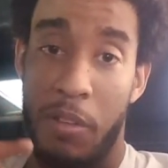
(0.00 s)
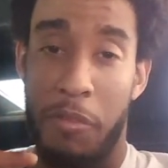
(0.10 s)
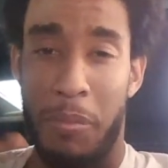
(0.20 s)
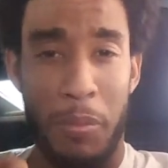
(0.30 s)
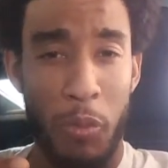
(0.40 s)

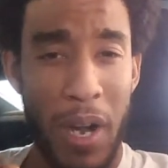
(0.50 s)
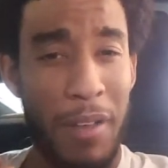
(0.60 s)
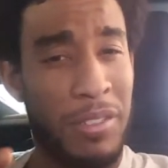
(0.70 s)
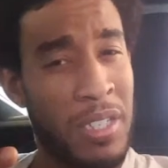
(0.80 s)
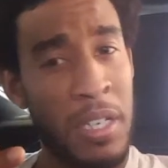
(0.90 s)
from what
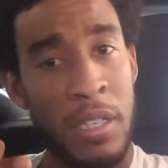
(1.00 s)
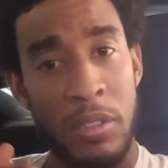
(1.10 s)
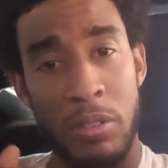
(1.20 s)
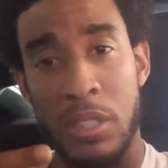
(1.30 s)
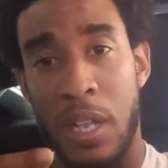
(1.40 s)
I've seen,
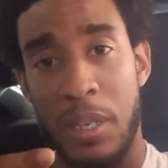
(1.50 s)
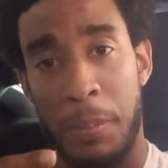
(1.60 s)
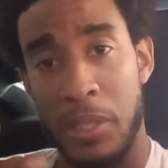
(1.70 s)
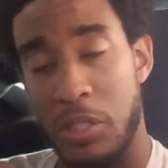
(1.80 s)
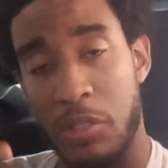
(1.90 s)
those are the
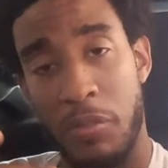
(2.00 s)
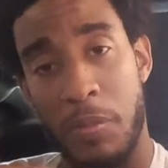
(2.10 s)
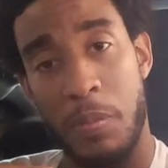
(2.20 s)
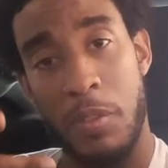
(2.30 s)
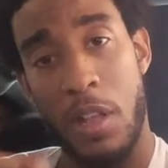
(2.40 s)
pictures
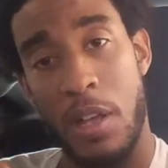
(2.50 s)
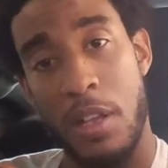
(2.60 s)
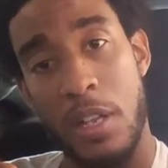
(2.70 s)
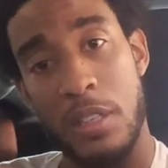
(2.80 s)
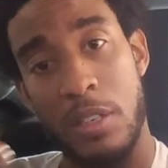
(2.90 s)
from
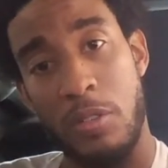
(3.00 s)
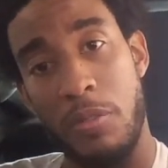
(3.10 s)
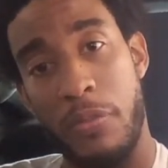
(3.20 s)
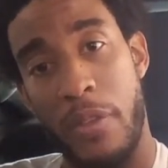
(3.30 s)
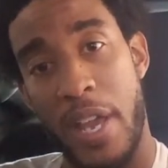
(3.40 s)
uh, the new
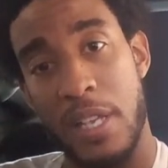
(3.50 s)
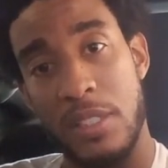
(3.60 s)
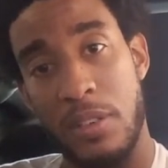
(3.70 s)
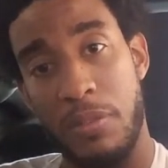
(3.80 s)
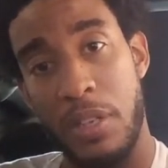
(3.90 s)
Fast
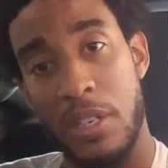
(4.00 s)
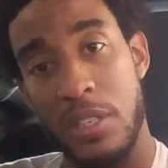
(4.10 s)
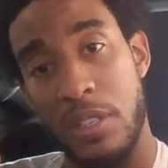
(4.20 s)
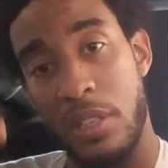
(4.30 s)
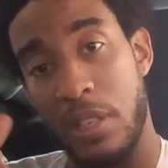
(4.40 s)
and the
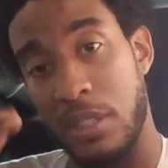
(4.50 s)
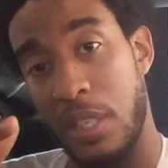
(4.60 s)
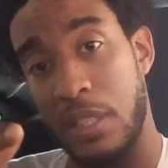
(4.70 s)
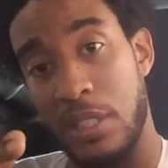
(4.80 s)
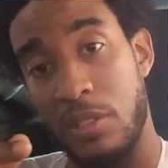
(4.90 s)
Furious. Looks
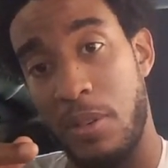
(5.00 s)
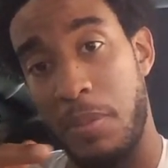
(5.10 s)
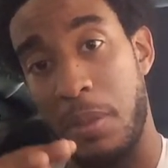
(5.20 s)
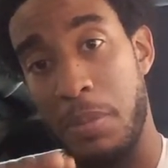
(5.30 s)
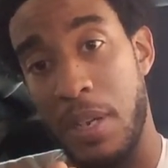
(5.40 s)
like that's going to
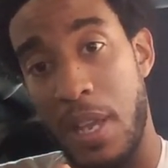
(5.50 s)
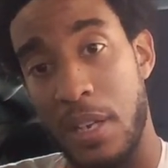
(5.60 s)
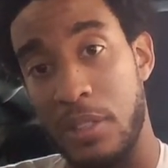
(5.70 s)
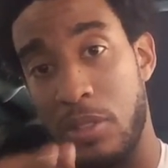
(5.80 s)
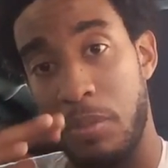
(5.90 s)
be
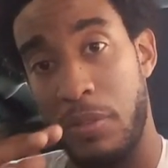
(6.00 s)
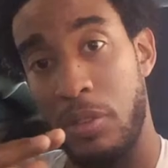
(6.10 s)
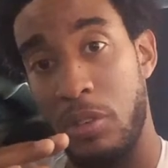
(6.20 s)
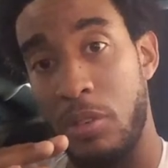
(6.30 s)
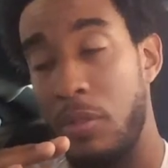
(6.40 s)
bananas. So I'm
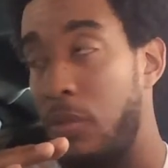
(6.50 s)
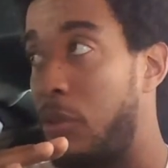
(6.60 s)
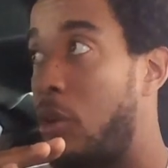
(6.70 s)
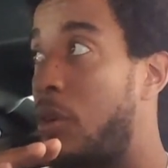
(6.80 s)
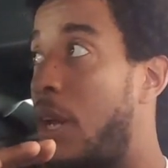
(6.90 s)
definitely going to do a
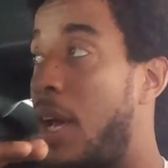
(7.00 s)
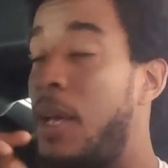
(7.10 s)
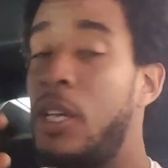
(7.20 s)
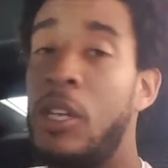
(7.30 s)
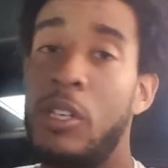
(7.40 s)
review on that.
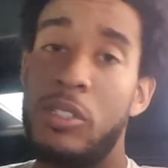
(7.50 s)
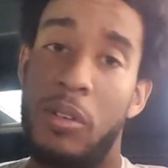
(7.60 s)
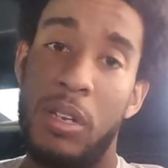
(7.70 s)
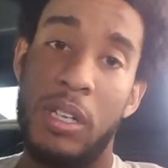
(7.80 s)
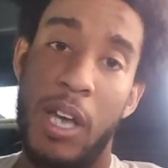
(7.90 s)

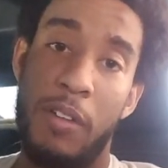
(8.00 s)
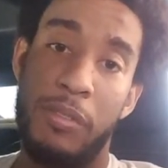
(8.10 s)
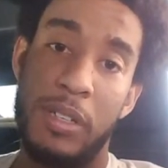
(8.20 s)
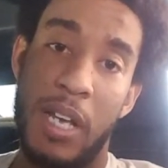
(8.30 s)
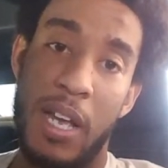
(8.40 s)
So look out
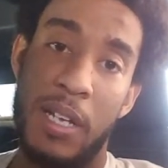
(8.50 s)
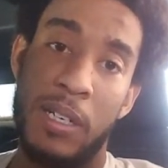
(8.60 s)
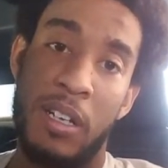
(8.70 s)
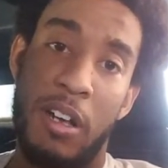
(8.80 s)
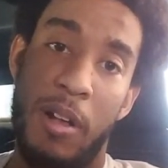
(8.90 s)
for that.
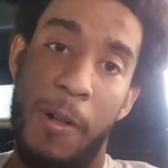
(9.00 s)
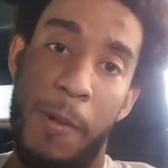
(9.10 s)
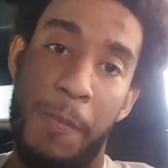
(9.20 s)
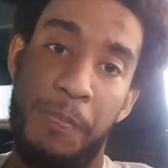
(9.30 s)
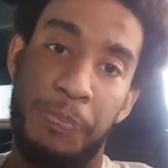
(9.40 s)

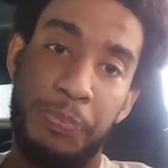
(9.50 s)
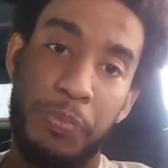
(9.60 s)
Um,